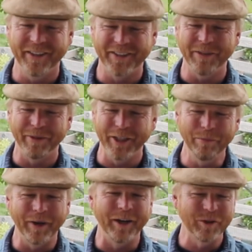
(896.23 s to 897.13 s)
It's in my
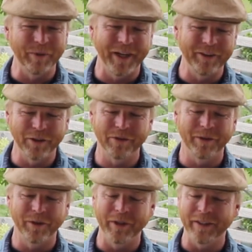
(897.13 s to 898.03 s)
inbox, but I look
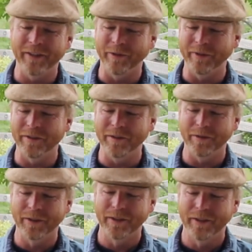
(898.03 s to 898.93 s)
forward to reading that one too.
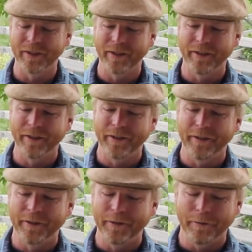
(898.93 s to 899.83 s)

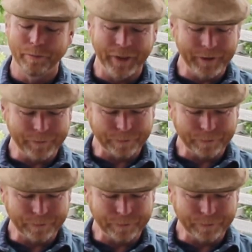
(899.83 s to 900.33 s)
But